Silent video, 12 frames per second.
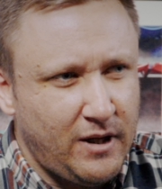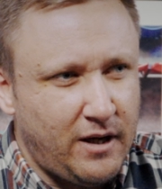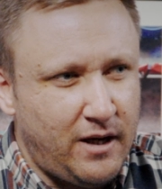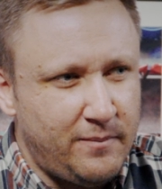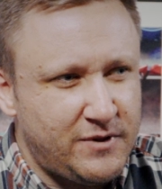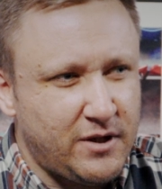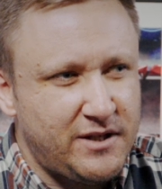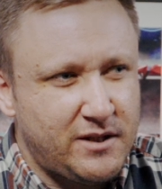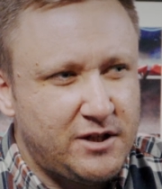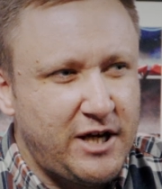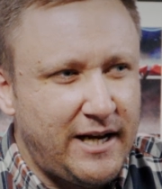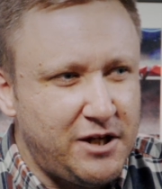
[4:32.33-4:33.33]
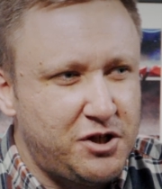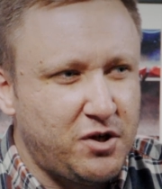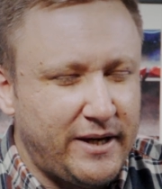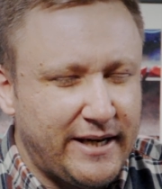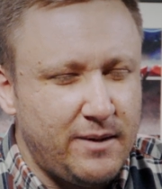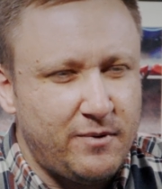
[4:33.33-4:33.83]
So it's a challenge
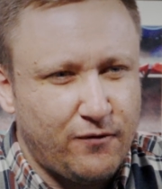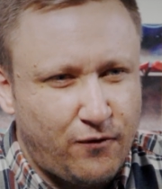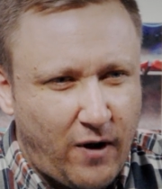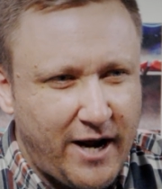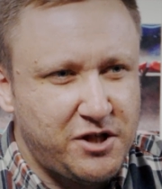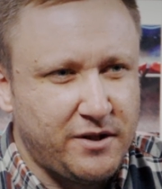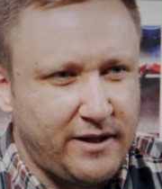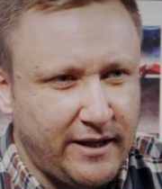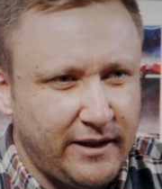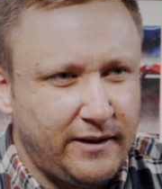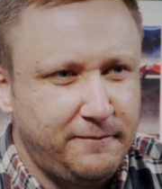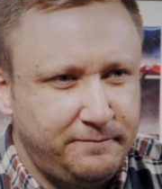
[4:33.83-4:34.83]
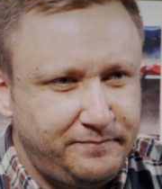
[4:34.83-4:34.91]
trying to keep it fresh, I think.